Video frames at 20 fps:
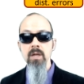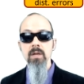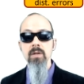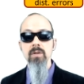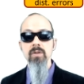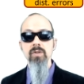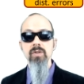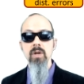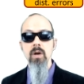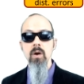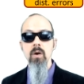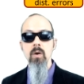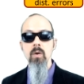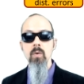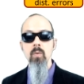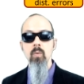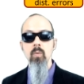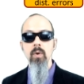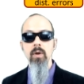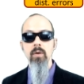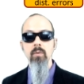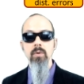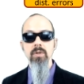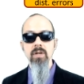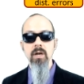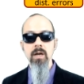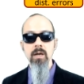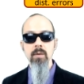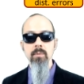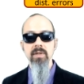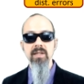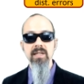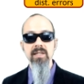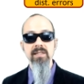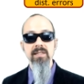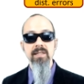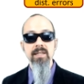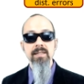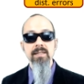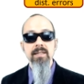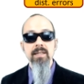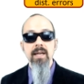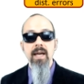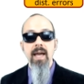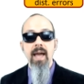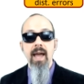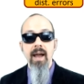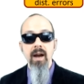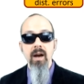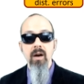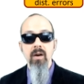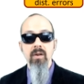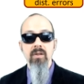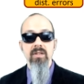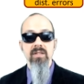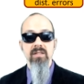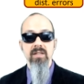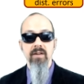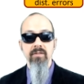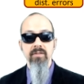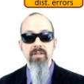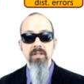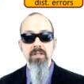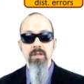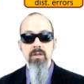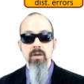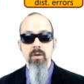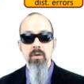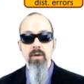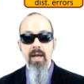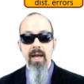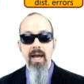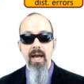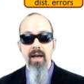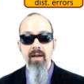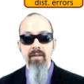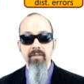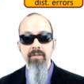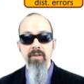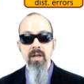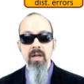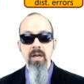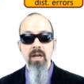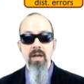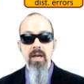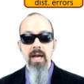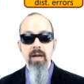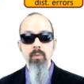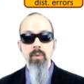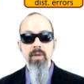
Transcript: So when we're talking about these, this is the error, the stuff that you don't have, and we